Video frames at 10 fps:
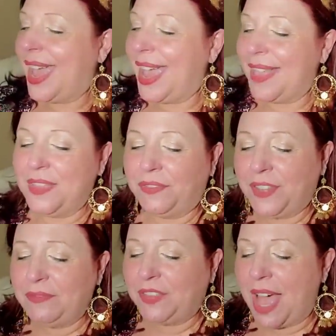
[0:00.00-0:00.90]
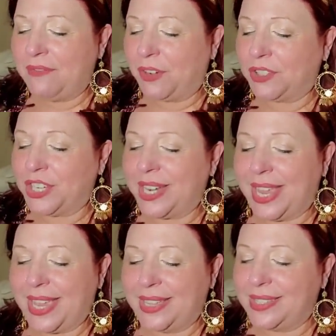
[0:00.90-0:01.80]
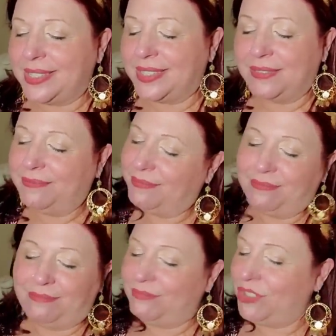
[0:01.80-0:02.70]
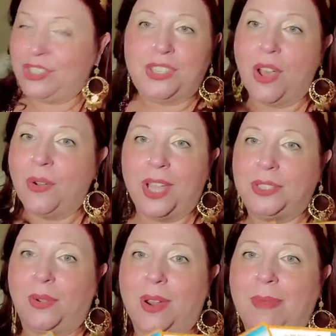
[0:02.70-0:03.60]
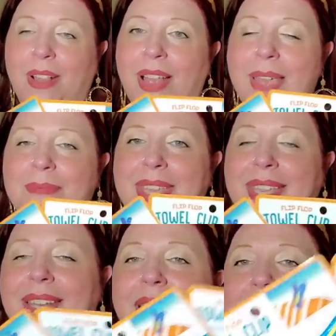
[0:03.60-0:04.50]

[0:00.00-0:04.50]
And the flip flop version is so adorable. I mean,